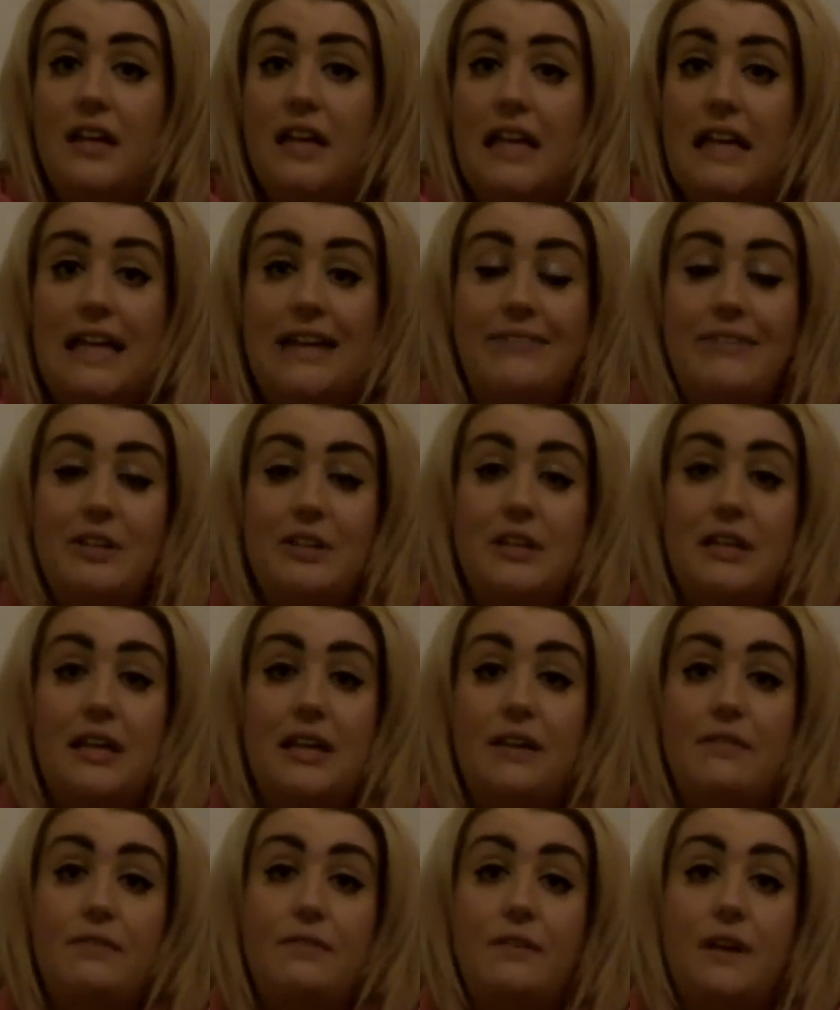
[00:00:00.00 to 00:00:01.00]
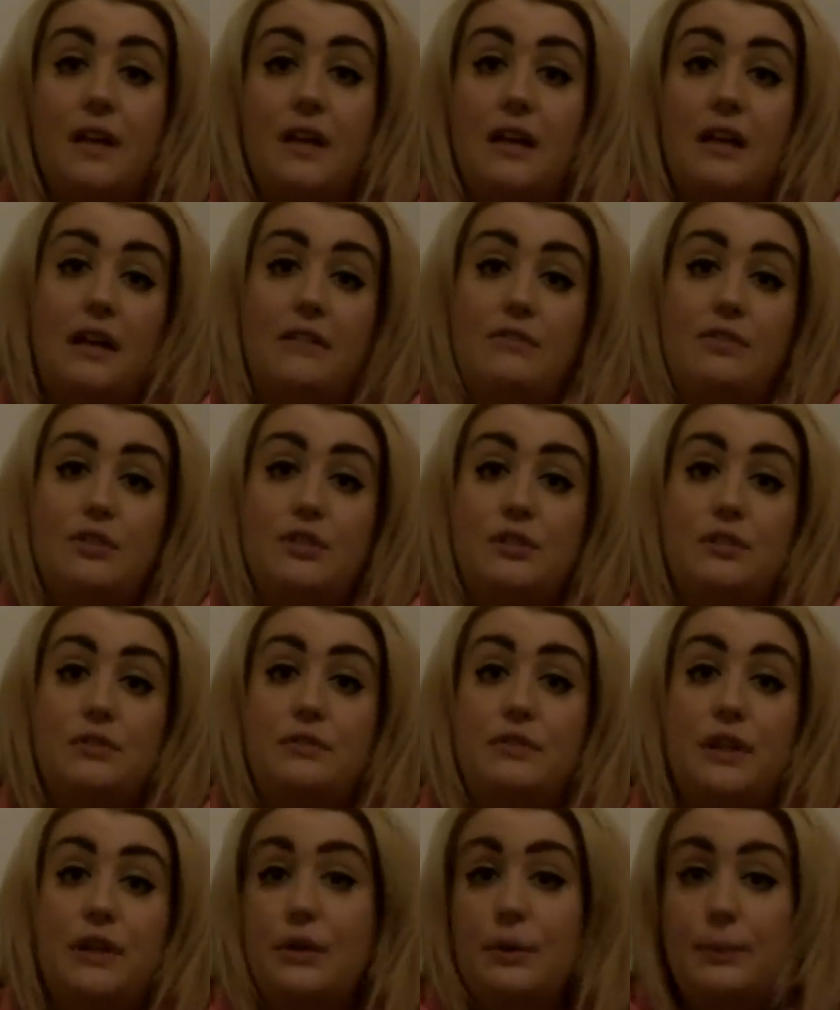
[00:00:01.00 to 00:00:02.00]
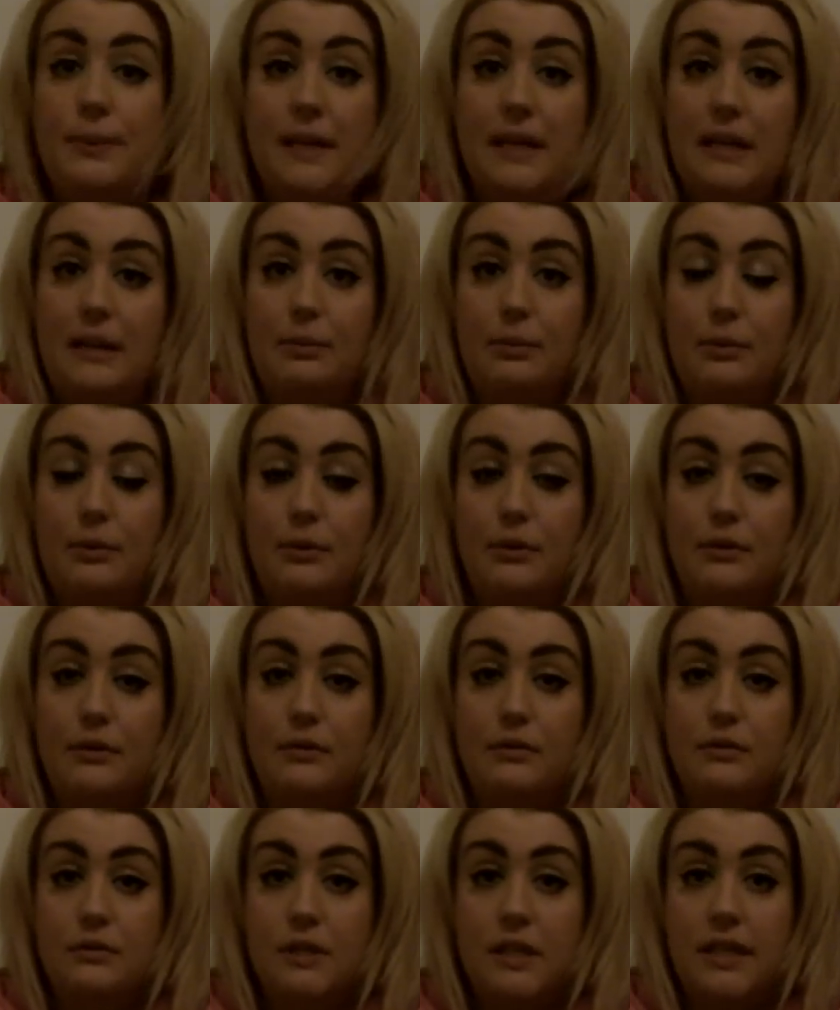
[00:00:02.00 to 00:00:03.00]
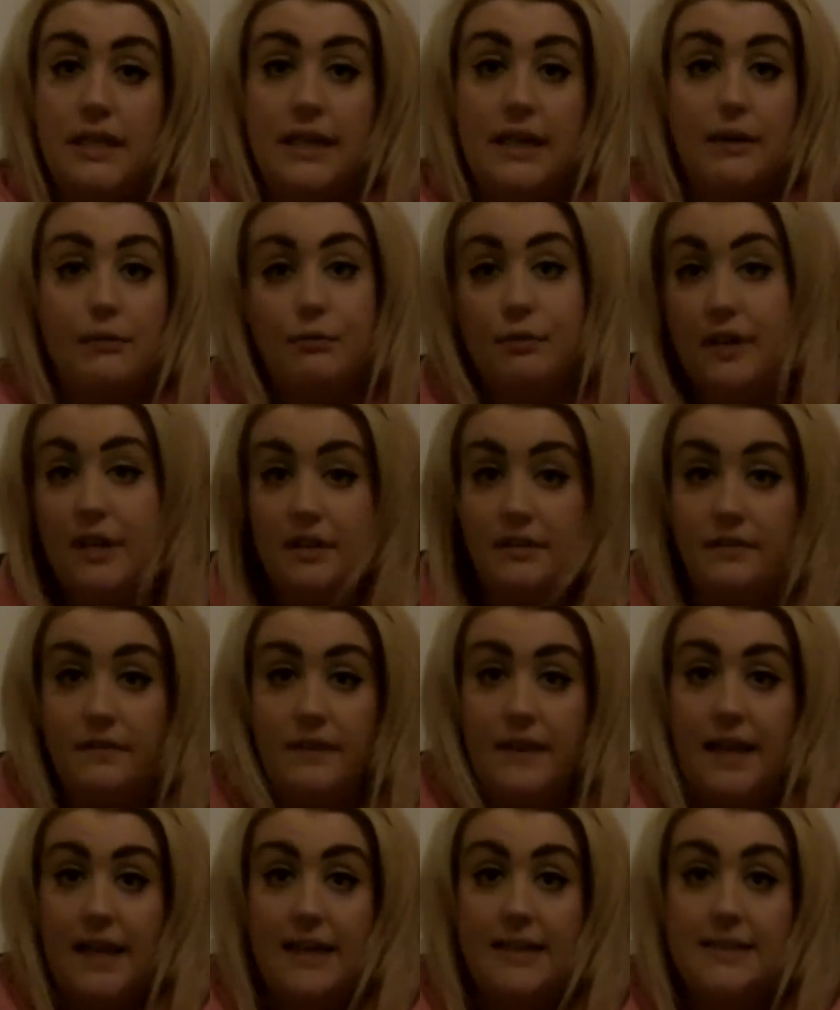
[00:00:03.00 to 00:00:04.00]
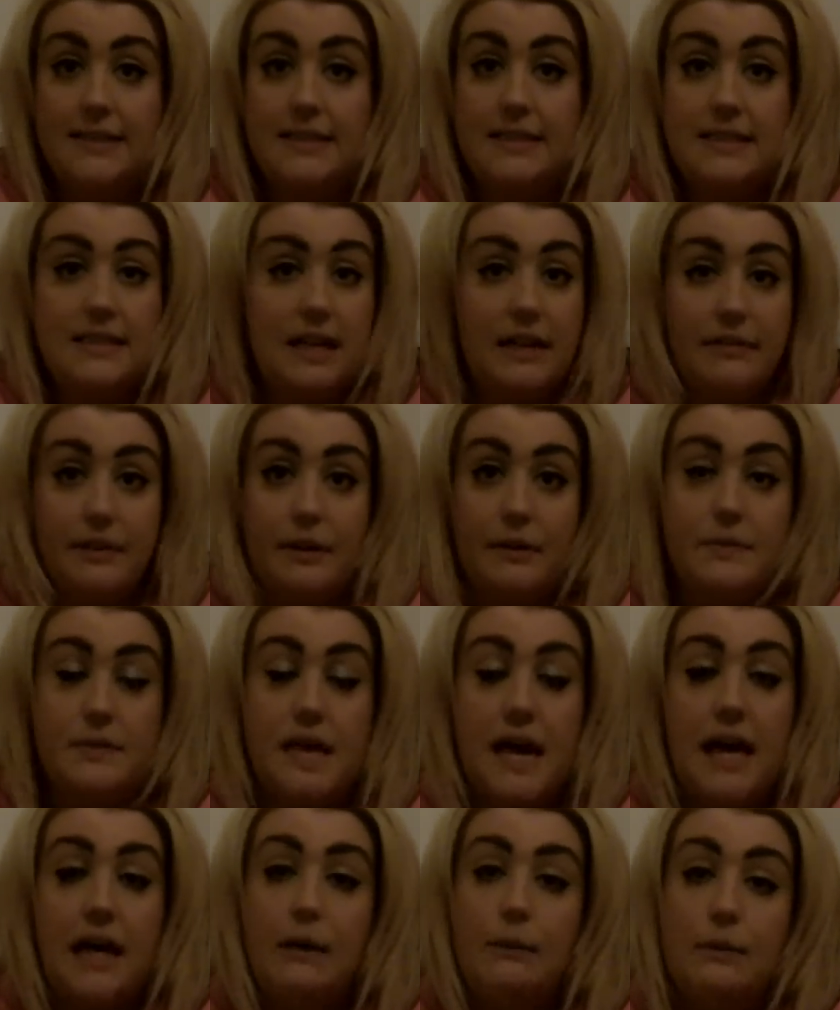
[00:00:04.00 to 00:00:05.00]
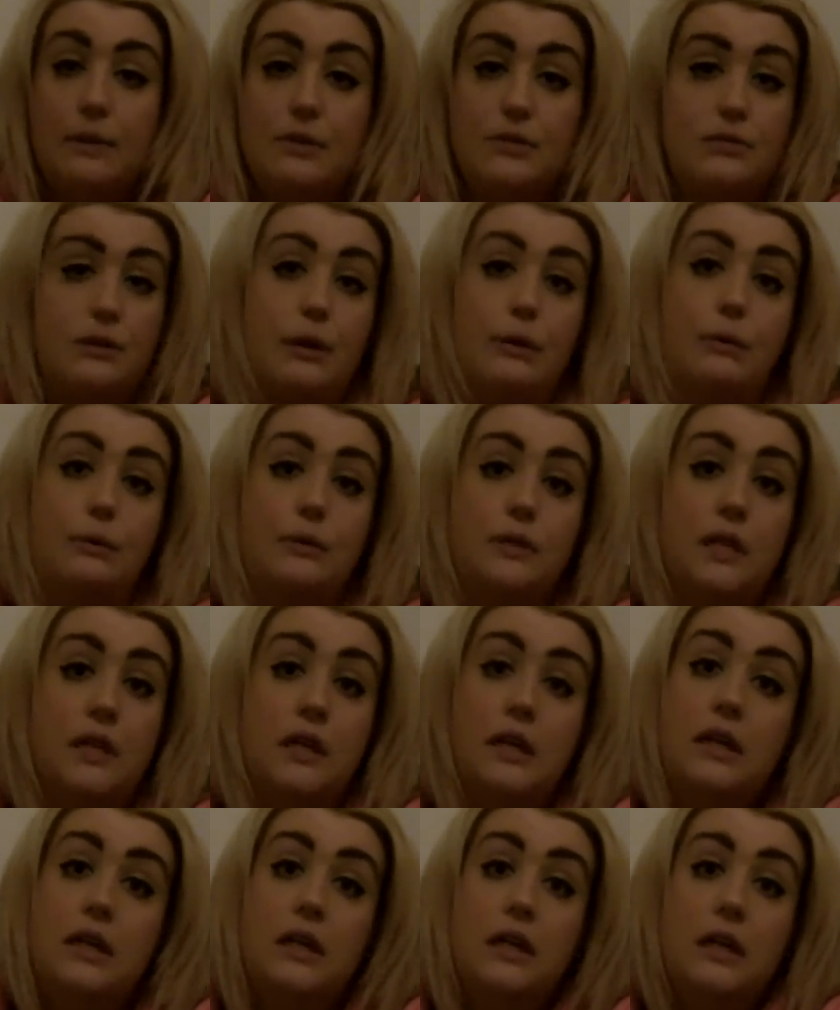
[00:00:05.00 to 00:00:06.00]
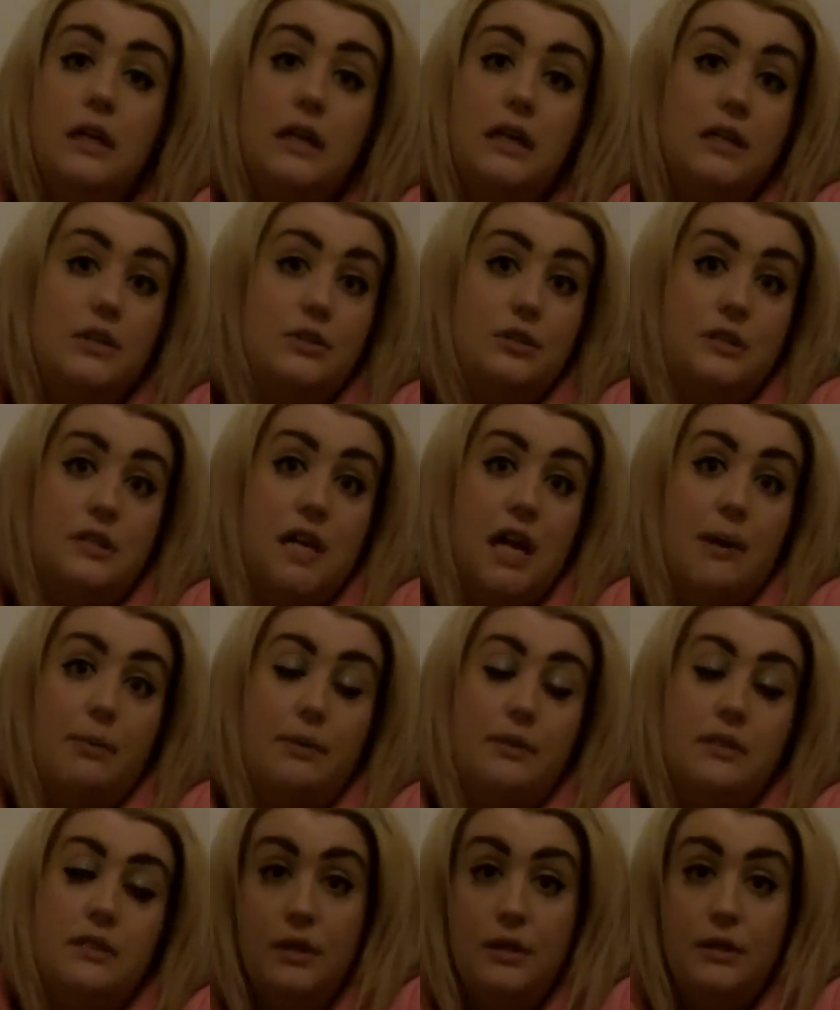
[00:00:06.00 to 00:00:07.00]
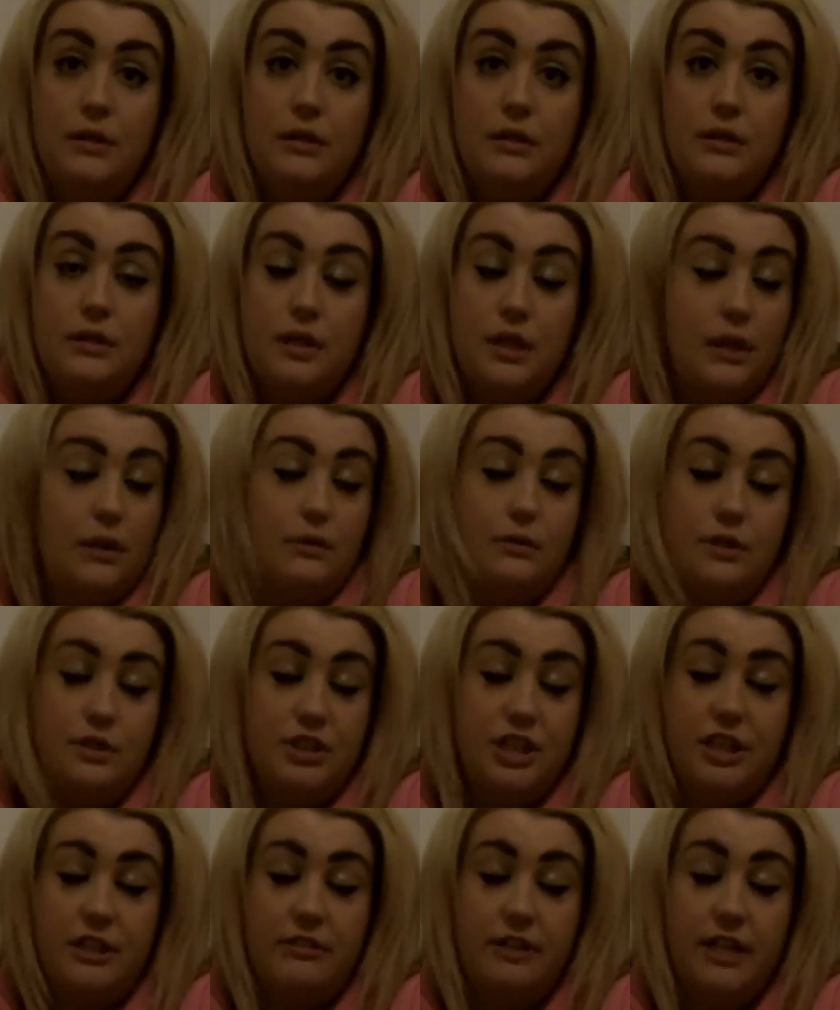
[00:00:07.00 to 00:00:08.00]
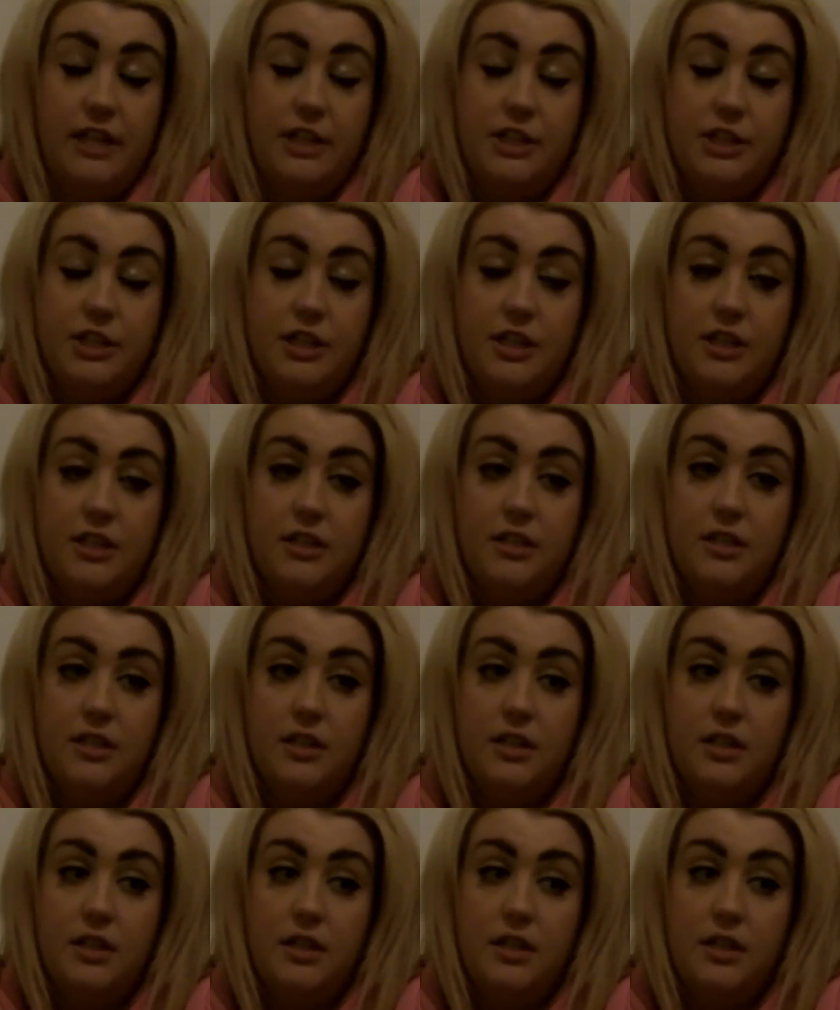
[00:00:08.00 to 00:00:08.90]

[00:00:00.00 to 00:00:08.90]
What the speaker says: even if just a few people can get rid of this stereotype that strokes can just happen to the older generation,